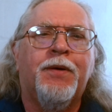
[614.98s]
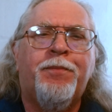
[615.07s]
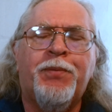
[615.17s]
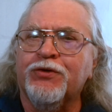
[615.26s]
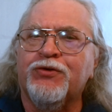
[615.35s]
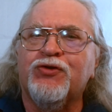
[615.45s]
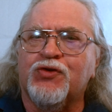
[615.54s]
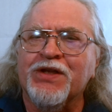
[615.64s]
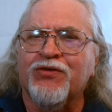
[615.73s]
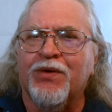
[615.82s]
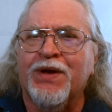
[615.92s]
putting
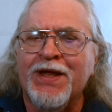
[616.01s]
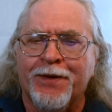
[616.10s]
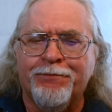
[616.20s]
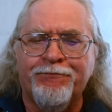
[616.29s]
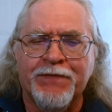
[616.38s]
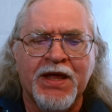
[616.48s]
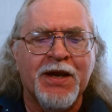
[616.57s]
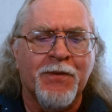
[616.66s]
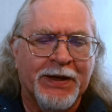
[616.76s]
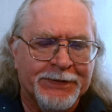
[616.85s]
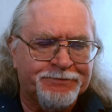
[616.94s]
stress on it.
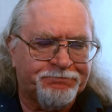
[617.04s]
Anyway,